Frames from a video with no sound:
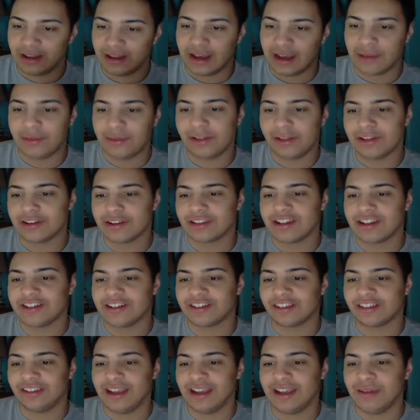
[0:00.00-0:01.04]
I mean, look,
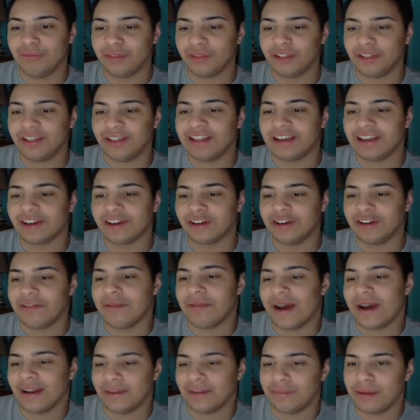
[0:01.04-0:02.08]
there's definitely a good
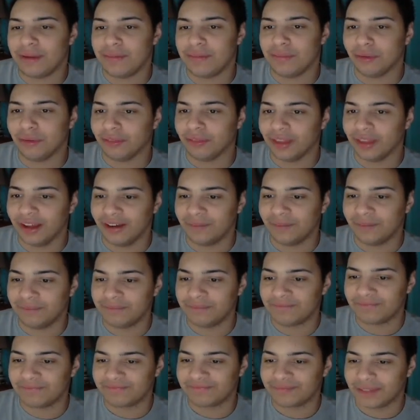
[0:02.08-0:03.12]
amount of people there.
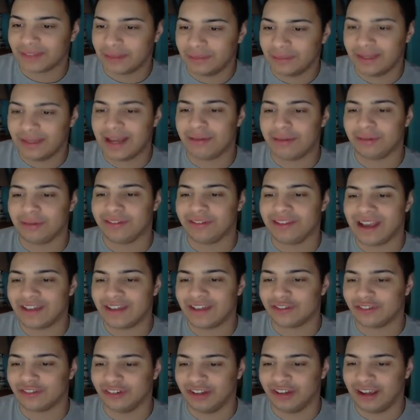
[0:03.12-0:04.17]
I mean, that was
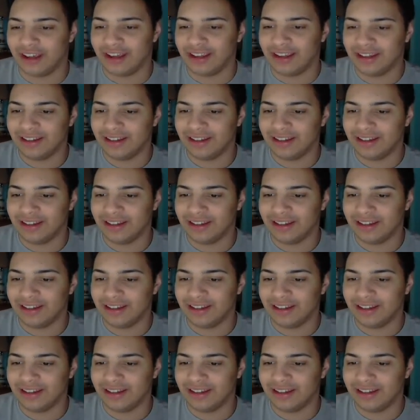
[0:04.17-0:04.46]
yesterday.